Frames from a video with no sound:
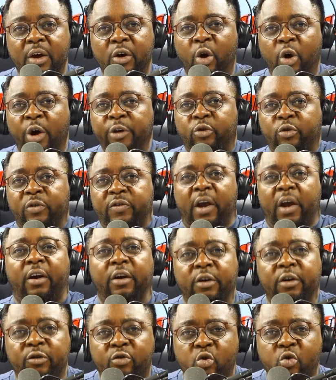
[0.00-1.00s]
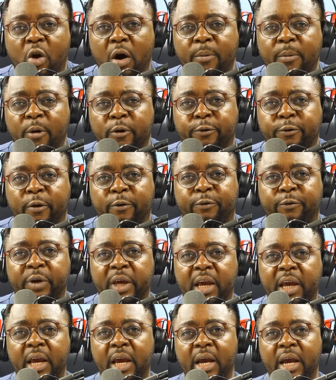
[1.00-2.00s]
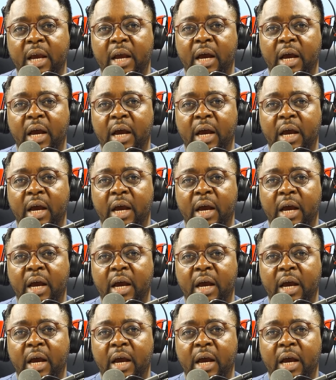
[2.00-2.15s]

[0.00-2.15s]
going to secondary school almost for free,